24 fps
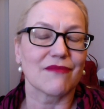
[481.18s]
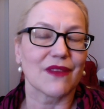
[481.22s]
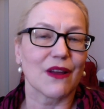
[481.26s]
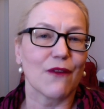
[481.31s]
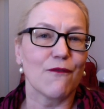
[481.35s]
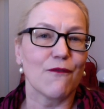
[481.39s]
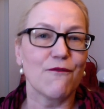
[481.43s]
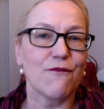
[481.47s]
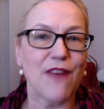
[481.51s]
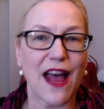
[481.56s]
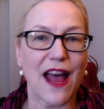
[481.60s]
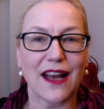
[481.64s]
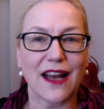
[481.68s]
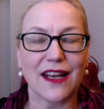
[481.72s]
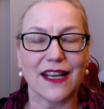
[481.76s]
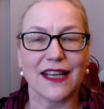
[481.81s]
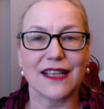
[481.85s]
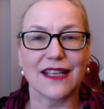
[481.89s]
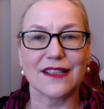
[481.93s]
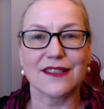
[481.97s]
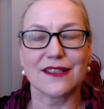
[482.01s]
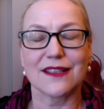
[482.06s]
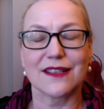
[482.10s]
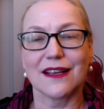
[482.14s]

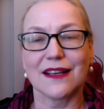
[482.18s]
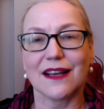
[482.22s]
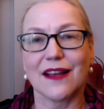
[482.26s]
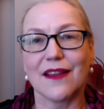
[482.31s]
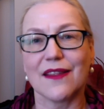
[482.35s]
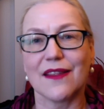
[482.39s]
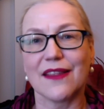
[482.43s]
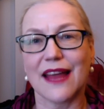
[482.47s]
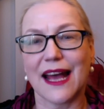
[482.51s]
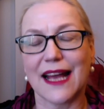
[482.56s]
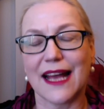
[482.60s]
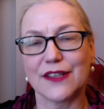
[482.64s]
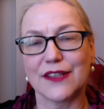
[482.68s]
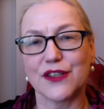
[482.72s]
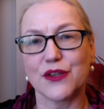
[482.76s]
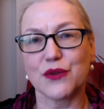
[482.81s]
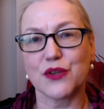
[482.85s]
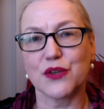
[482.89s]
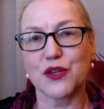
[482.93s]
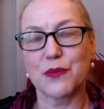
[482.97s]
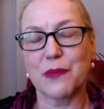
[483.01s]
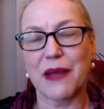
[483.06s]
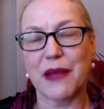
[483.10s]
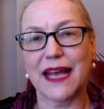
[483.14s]
valid that you
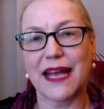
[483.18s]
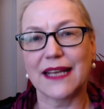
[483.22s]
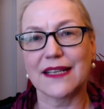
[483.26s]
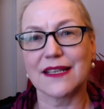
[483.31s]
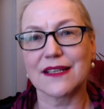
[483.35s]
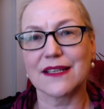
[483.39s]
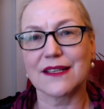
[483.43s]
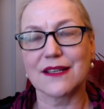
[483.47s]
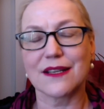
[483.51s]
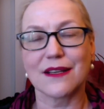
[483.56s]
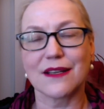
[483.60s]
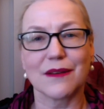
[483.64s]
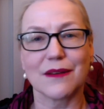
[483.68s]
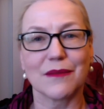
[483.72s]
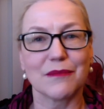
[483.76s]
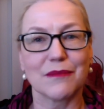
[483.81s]
spent